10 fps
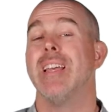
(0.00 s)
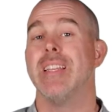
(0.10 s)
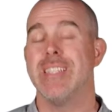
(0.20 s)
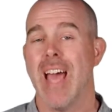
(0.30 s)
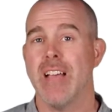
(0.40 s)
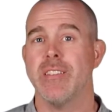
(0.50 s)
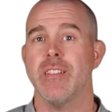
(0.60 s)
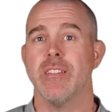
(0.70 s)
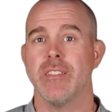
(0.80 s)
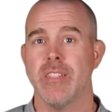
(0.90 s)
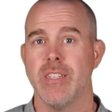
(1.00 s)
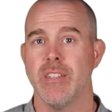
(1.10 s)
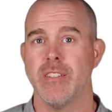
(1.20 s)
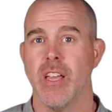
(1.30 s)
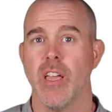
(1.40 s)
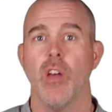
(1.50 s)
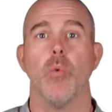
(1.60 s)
The test statistic,